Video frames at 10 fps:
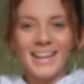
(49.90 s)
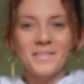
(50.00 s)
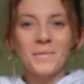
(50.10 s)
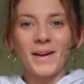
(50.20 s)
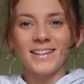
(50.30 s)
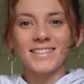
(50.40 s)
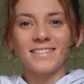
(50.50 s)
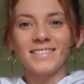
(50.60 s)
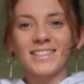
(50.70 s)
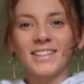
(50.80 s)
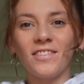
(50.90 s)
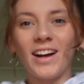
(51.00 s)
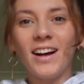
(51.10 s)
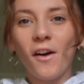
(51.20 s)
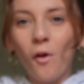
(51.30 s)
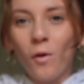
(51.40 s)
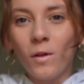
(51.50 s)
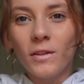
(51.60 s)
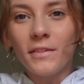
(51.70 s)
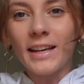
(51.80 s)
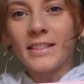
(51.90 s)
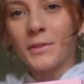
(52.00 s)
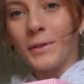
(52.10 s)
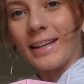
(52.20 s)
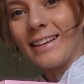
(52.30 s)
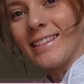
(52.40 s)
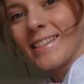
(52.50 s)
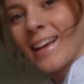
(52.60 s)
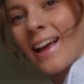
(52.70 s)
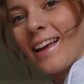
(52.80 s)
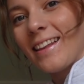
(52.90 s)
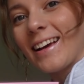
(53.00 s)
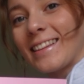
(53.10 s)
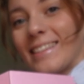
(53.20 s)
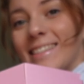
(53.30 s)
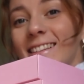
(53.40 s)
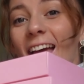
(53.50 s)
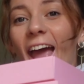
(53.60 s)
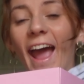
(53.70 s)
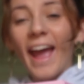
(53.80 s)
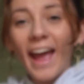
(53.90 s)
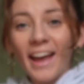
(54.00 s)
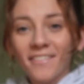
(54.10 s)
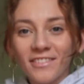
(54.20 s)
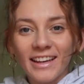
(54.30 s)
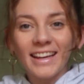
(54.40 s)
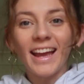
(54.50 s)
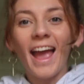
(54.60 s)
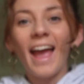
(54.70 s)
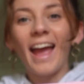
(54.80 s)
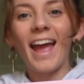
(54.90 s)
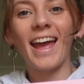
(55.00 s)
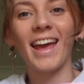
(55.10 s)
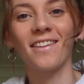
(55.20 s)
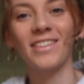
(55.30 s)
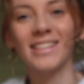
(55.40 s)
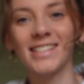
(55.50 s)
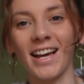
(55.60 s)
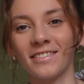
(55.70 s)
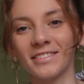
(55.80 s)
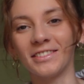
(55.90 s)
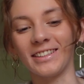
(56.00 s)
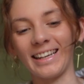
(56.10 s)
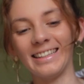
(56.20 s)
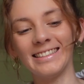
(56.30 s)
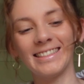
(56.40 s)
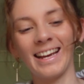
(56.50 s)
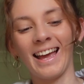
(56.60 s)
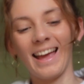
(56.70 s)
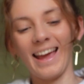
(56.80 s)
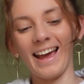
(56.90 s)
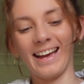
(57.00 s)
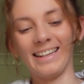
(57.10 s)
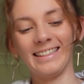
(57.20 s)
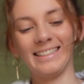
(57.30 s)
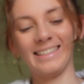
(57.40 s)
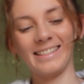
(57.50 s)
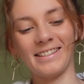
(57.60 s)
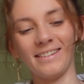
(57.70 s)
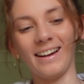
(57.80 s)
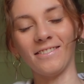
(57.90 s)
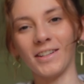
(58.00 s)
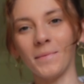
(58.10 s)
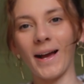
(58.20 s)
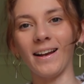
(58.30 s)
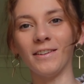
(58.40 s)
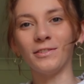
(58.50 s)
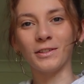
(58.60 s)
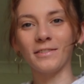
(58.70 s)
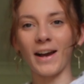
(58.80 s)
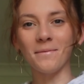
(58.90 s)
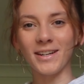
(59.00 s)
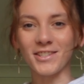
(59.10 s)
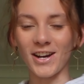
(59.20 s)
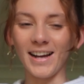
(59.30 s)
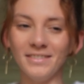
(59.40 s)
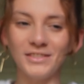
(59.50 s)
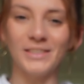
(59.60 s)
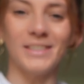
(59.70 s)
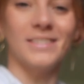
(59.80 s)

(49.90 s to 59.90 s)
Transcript: am about to go and deliver all of these cookies. Like this is a heavy, heavy stack of cookies. And so I've got about a 45-minute drive to go